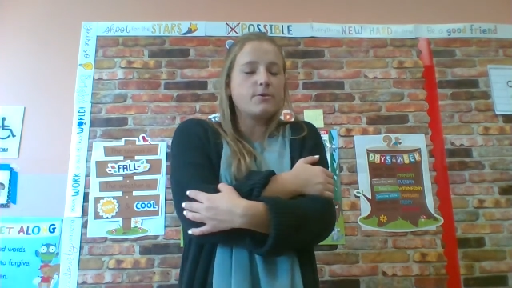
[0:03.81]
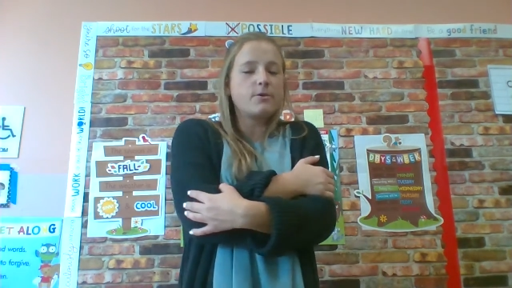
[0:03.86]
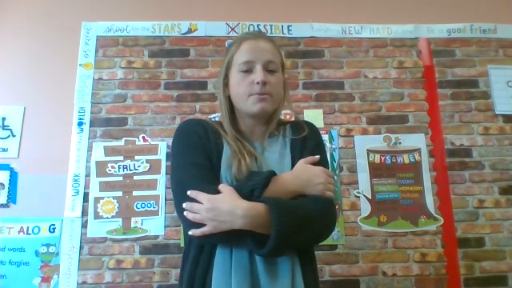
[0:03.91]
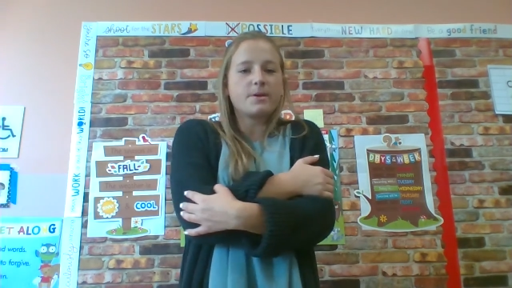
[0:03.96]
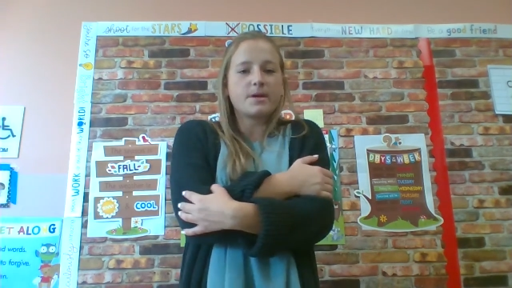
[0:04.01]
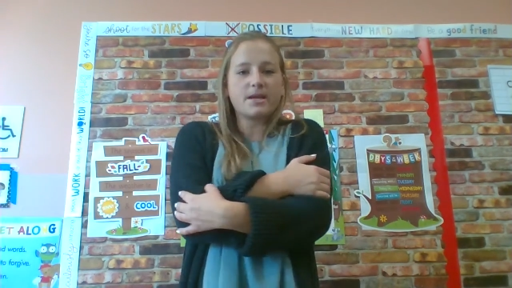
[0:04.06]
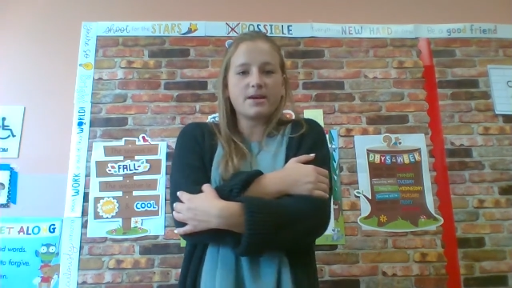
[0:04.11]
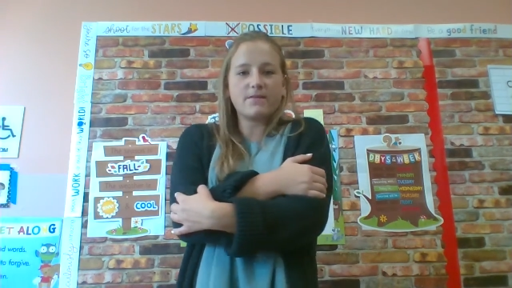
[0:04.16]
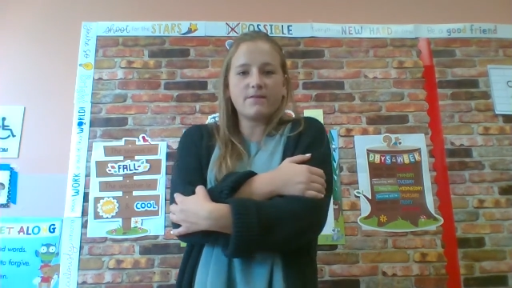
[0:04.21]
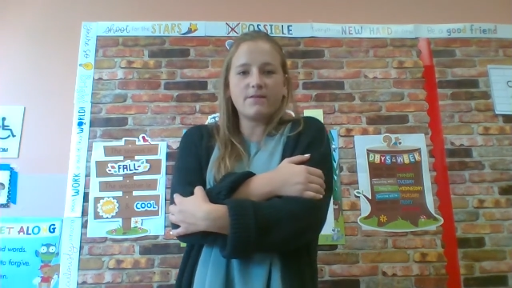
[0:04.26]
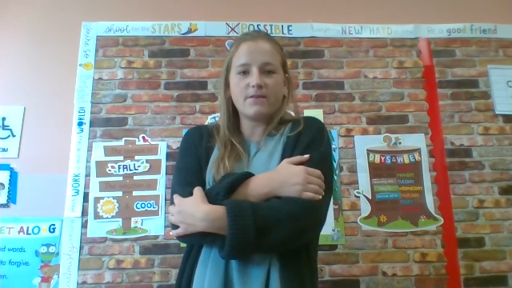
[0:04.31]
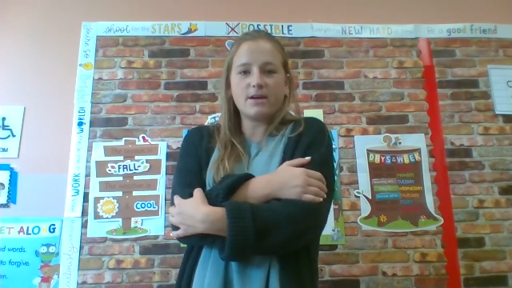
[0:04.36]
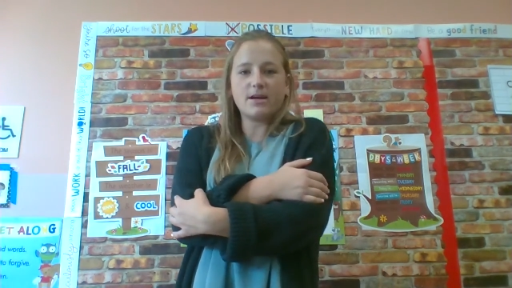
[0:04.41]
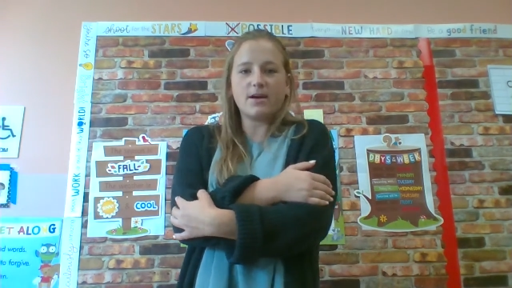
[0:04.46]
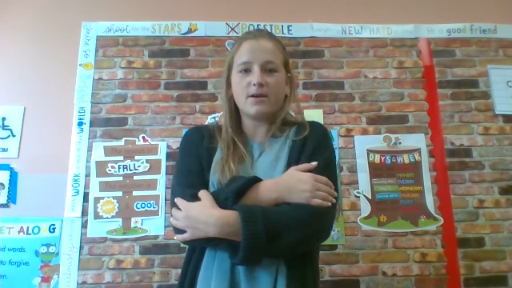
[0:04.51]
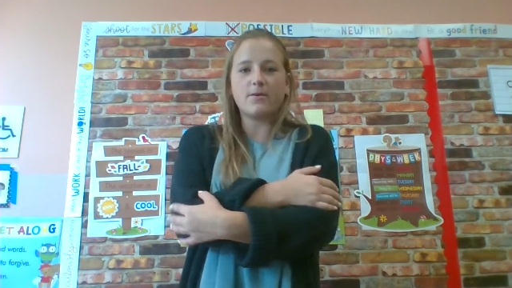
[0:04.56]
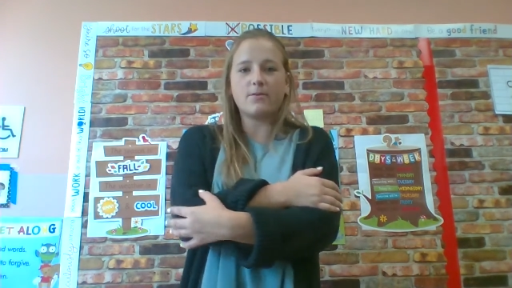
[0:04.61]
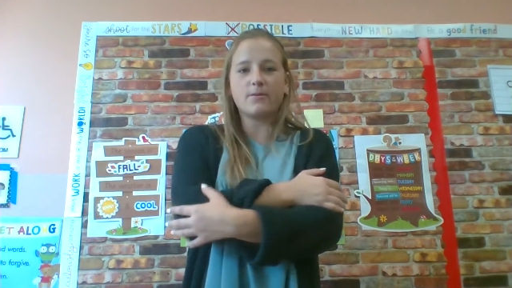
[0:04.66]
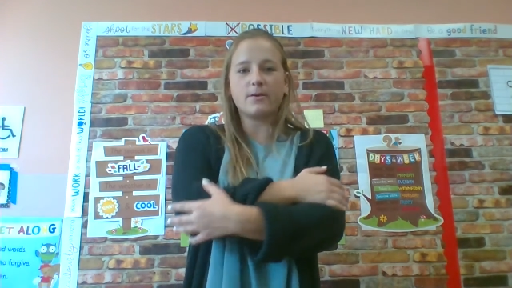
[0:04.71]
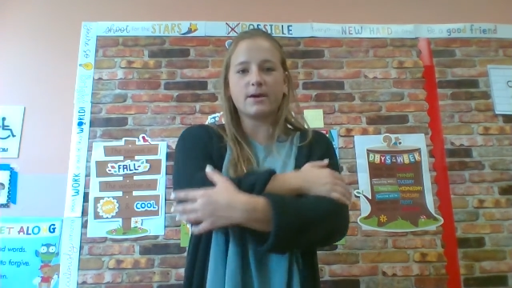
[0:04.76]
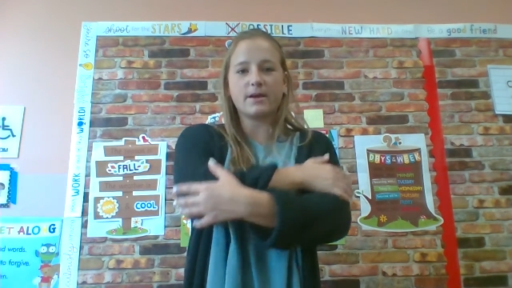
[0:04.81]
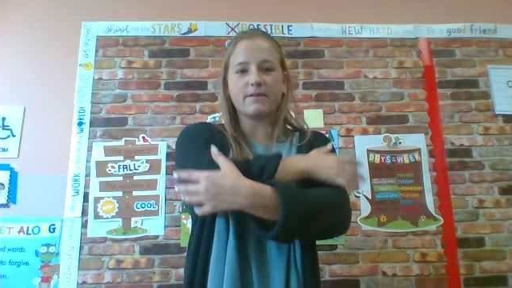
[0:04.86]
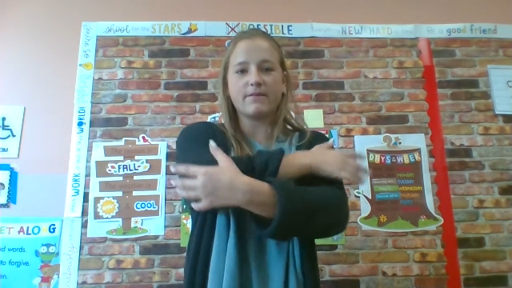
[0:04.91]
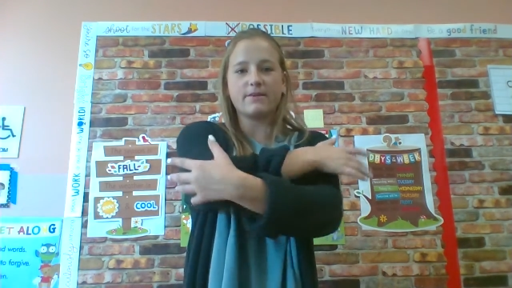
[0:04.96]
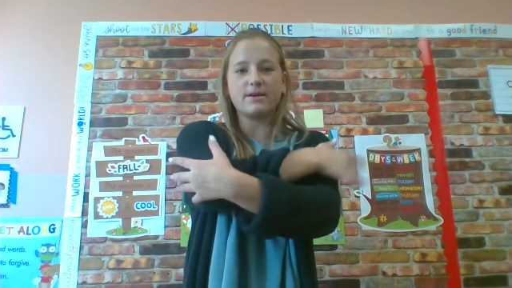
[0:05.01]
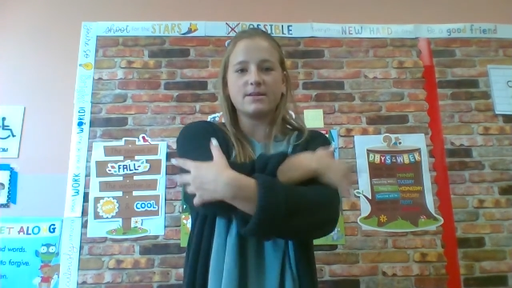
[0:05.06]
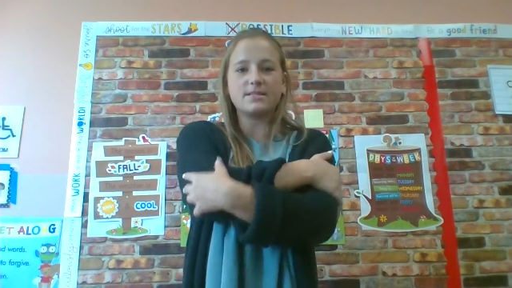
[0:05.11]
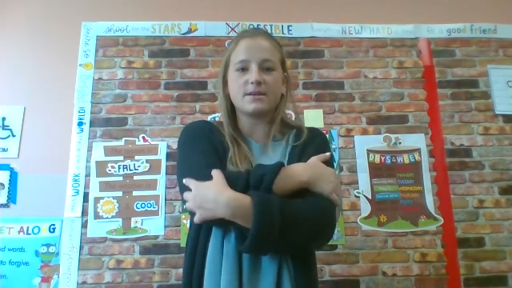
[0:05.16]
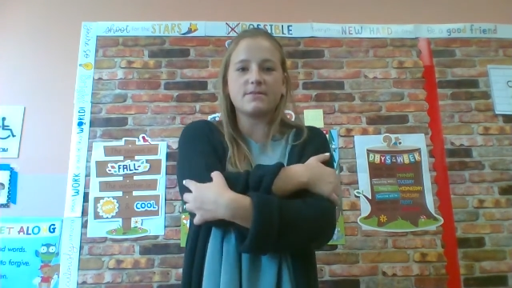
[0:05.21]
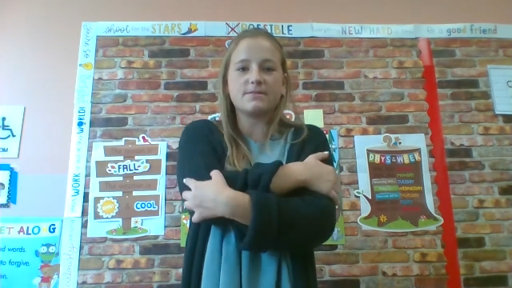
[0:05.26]
where we give we give
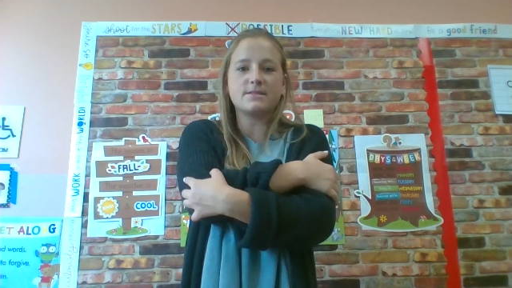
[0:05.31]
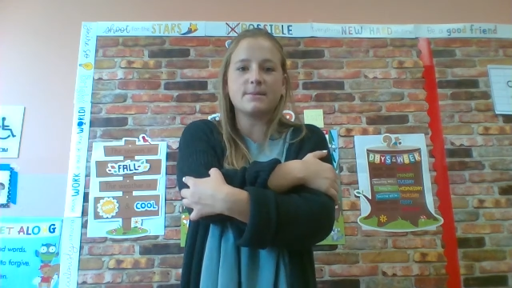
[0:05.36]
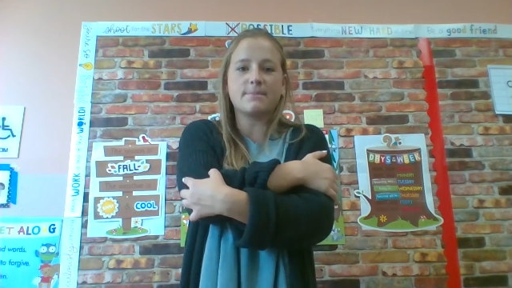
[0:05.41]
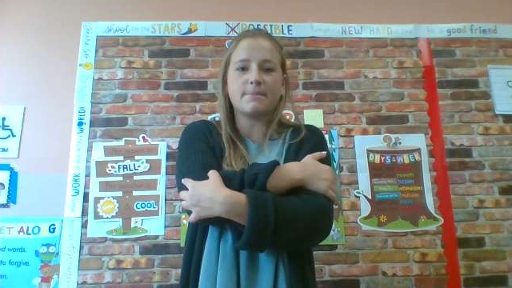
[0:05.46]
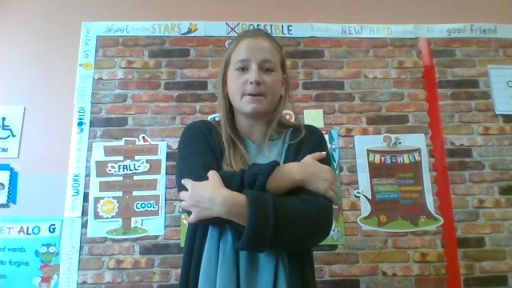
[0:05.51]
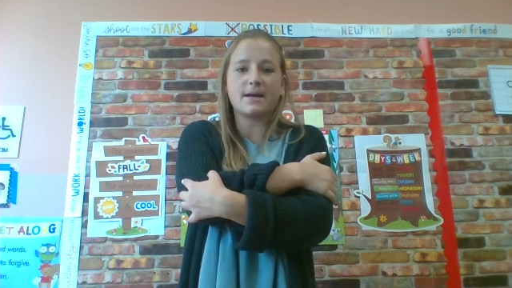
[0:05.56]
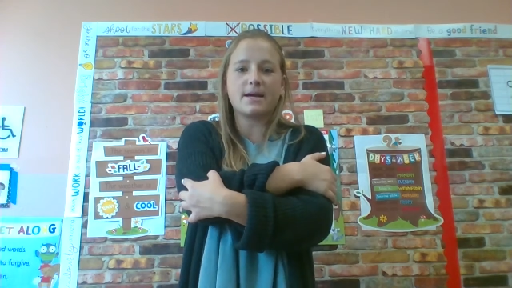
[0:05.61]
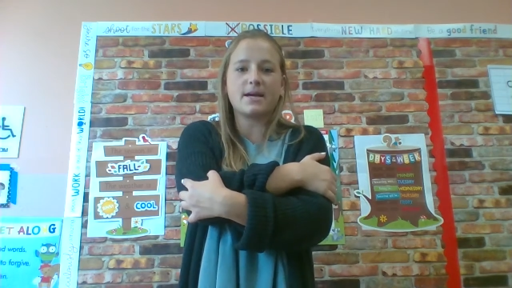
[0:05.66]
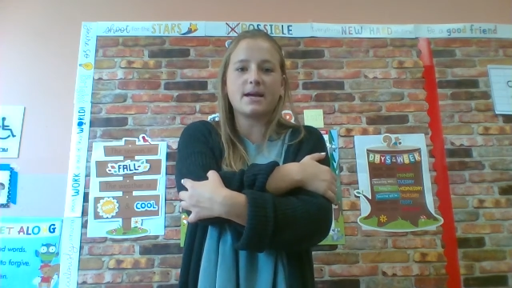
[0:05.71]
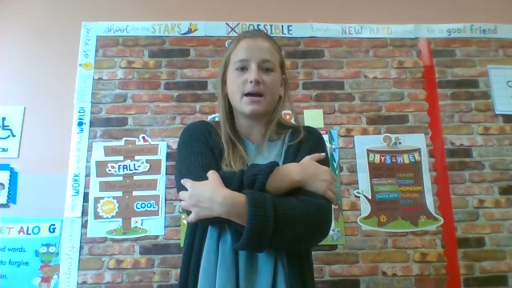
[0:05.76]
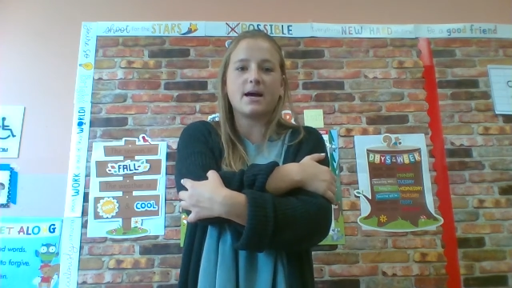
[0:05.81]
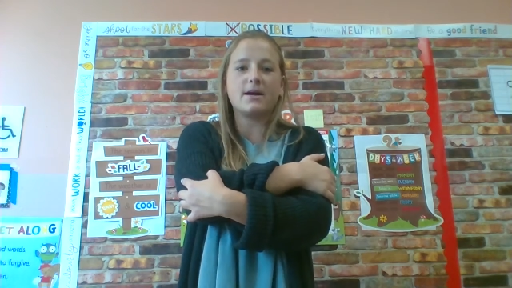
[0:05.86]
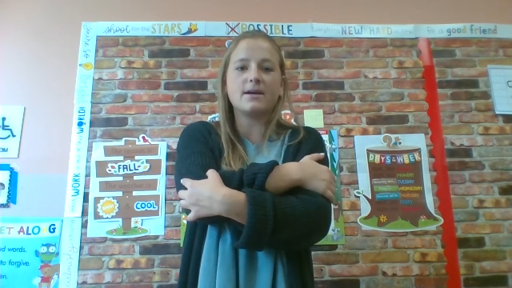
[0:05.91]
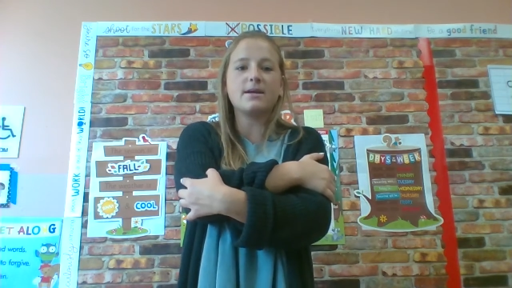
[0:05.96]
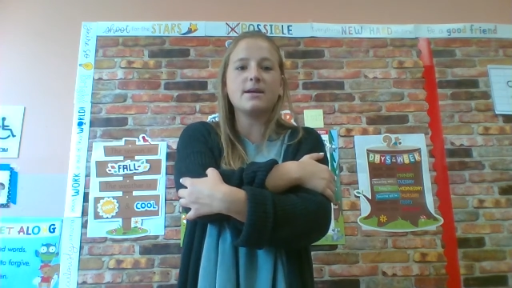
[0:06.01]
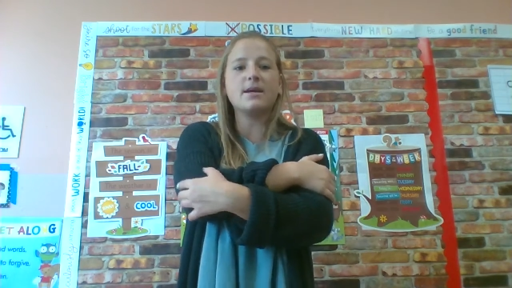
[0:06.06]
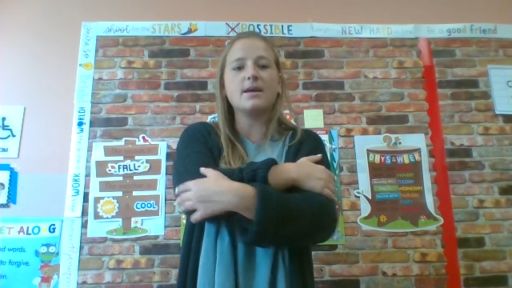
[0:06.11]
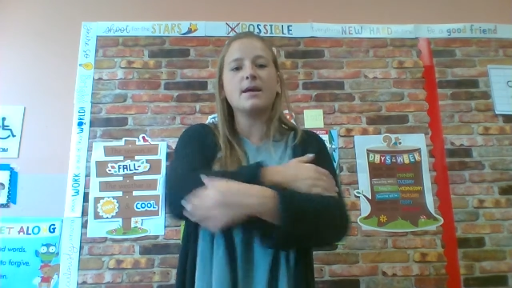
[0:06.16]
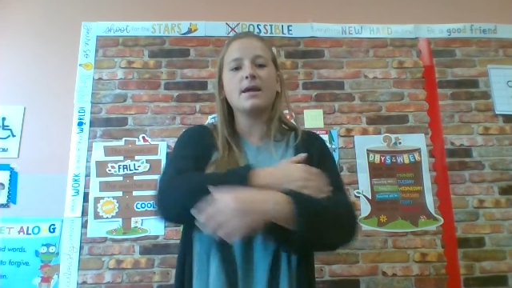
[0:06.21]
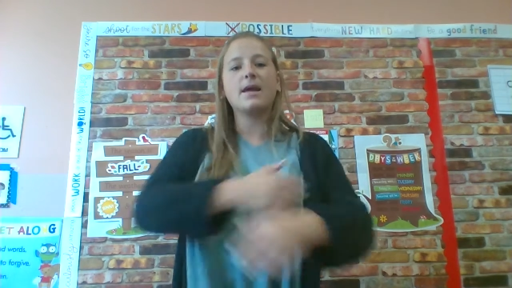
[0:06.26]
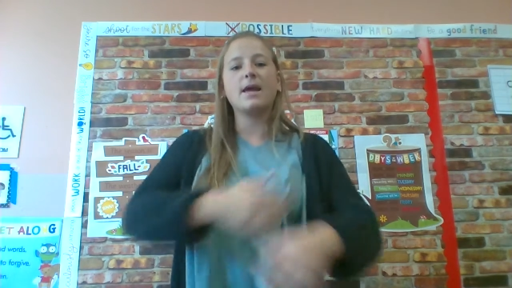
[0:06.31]
ourselves a big hug,